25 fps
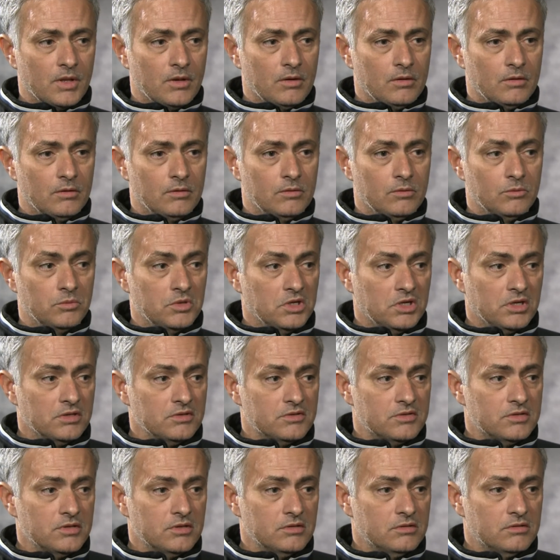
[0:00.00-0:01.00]
we
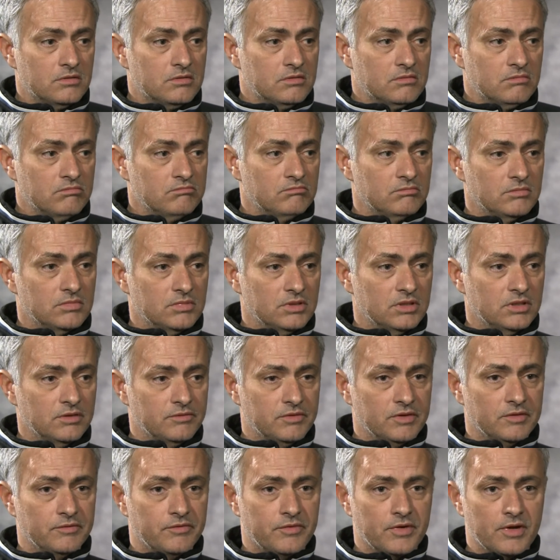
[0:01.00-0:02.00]
concede
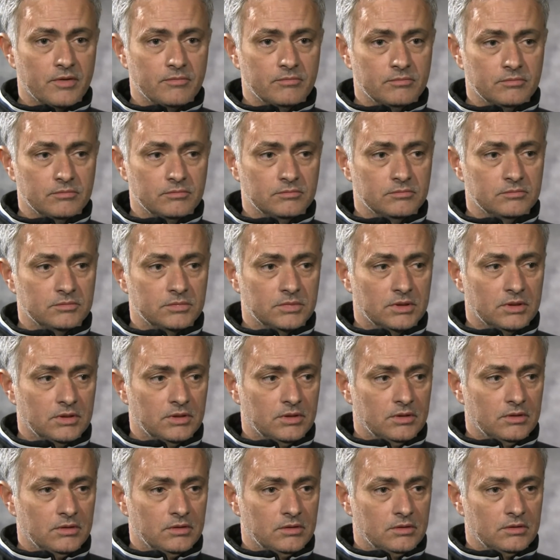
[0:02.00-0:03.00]
even from
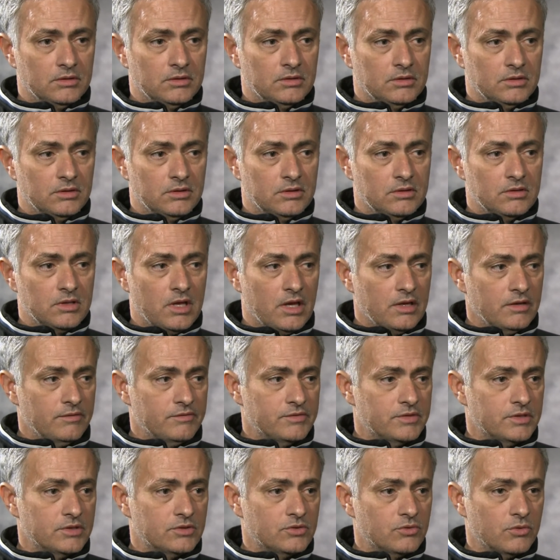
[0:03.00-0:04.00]
naive
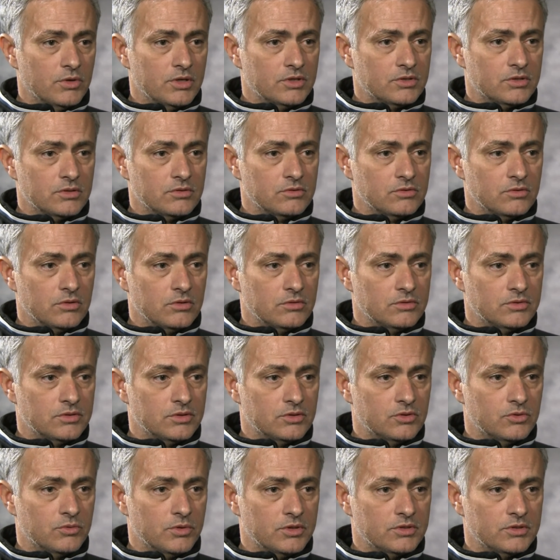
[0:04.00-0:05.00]
situations or
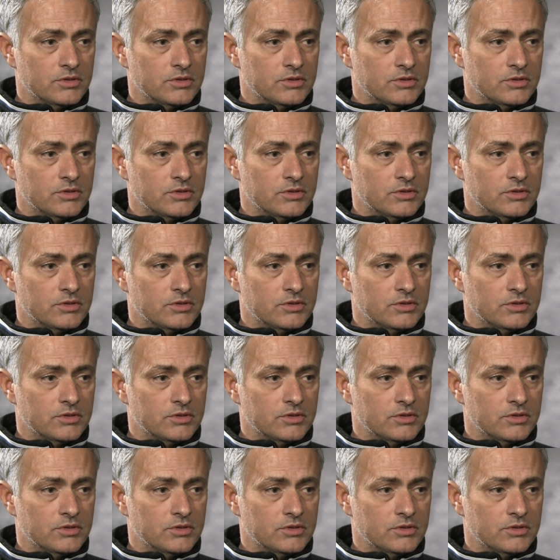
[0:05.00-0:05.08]
situations